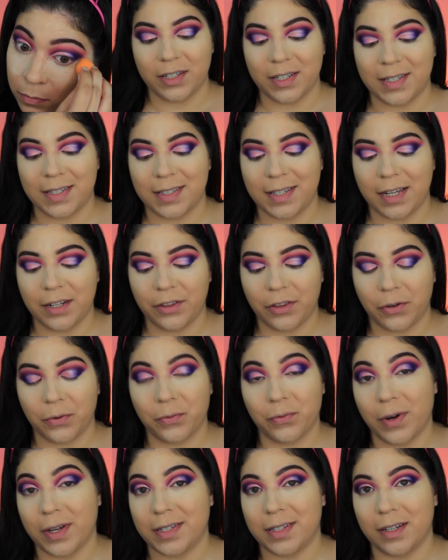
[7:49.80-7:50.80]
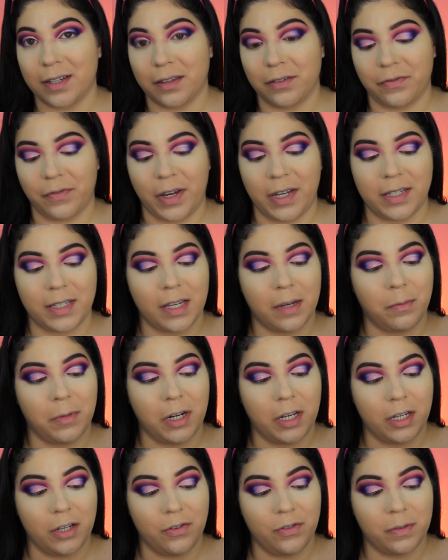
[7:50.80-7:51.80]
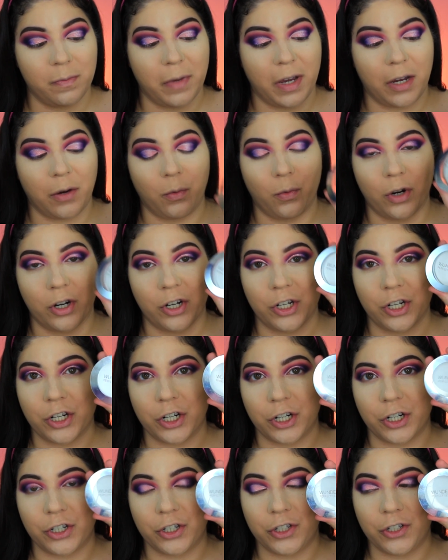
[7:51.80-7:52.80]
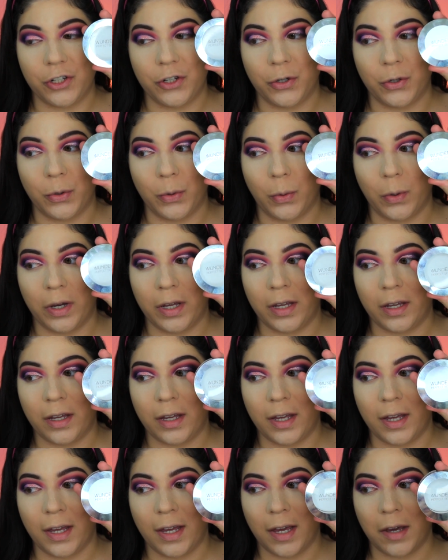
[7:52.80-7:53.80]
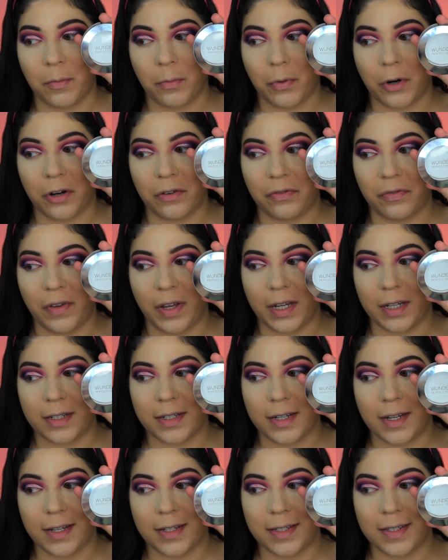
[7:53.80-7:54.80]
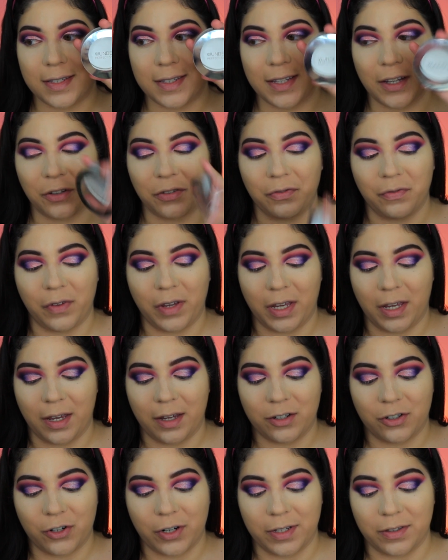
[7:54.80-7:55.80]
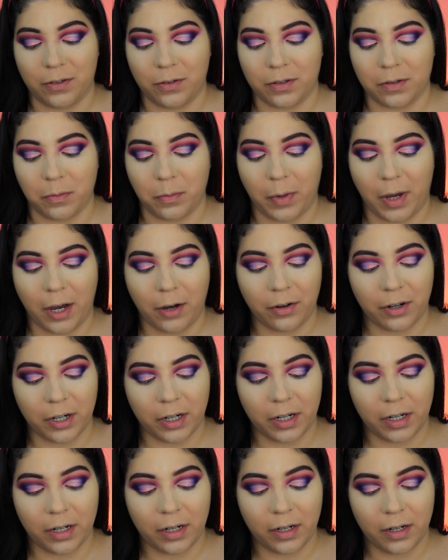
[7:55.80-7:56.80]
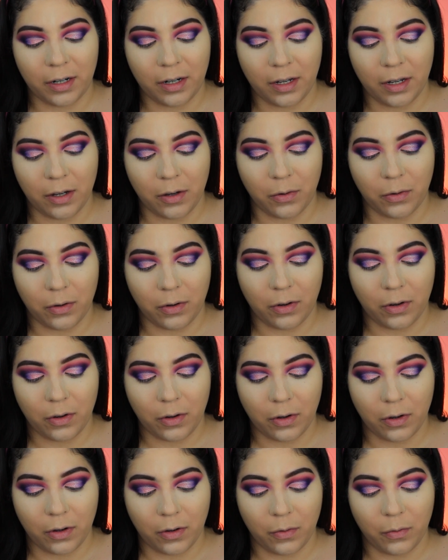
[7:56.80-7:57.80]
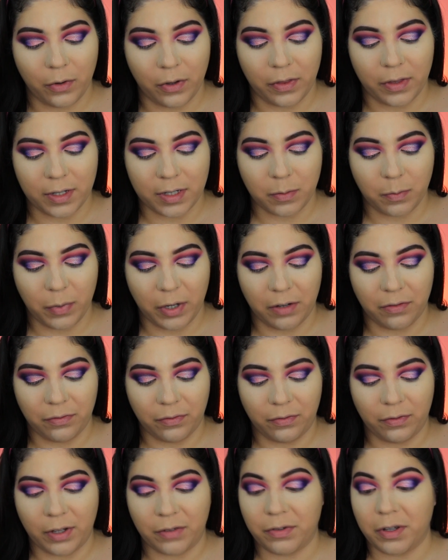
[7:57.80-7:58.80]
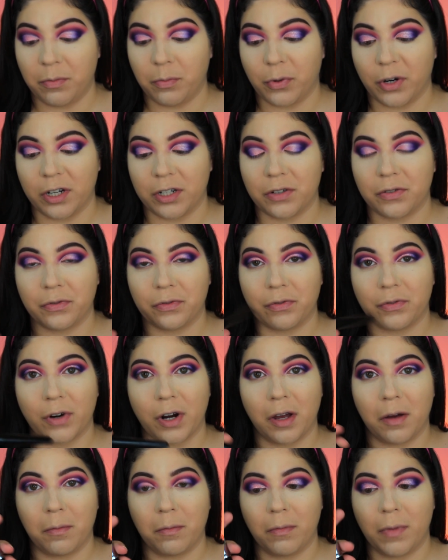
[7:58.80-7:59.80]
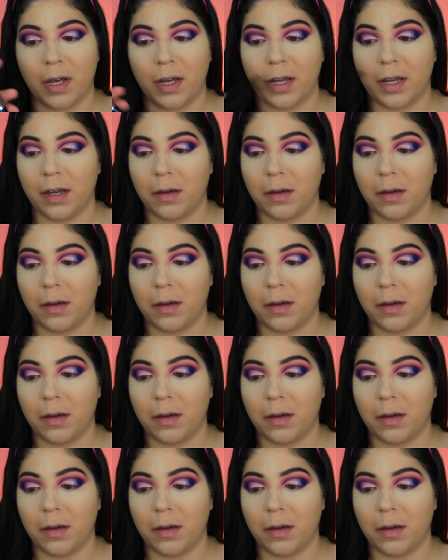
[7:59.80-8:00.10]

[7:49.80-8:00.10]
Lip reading: To set the rest of the face, I'm going to use my Wonder 2 Perfect Selfie translucent powder with this big fluffy brush from